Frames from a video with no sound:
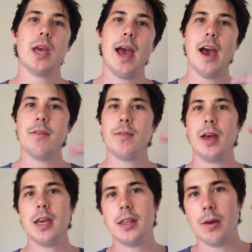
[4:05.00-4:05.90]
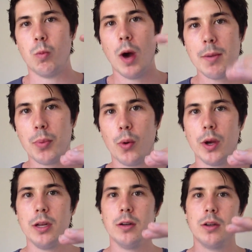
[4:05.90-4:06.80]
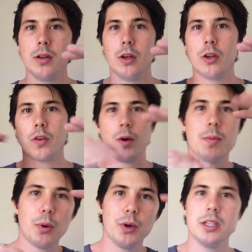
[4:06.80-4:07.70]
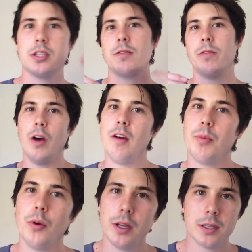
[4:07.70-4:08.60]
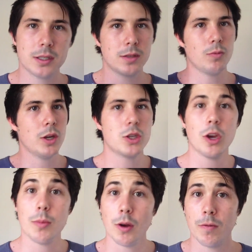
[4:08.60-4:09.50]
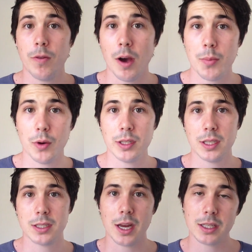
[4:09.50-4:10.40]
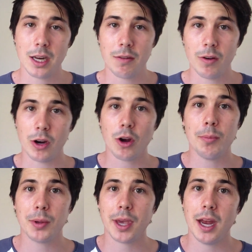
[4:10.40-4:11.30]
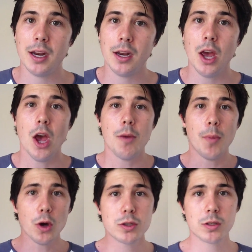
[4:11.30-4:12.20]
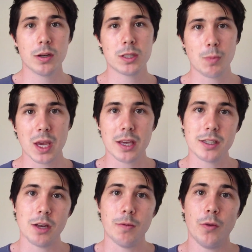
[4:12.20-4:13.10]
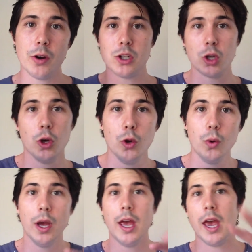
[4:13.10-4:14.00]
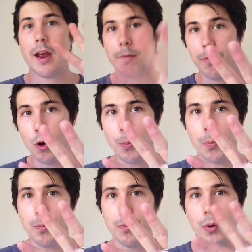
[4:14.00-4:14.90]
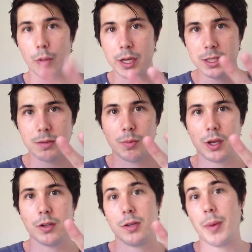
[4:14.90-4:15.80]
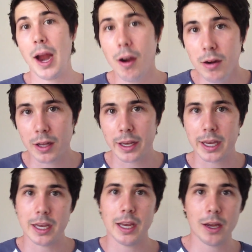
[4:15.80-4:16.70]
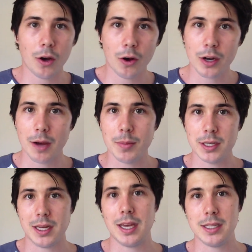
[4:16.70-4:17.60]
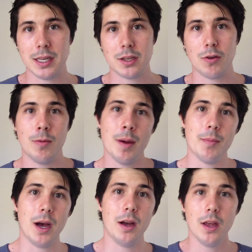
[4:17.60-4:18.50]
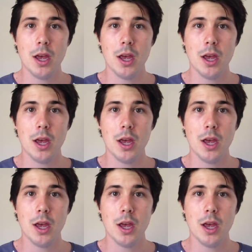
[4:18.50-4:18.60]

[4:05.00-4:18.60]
have either 1 point, 3 points, 5 points. Once you go beyond 5 points, it starts getting very complicated. Most speakers avoid 2 and 4 points because apparently odd numbers are easier to remember.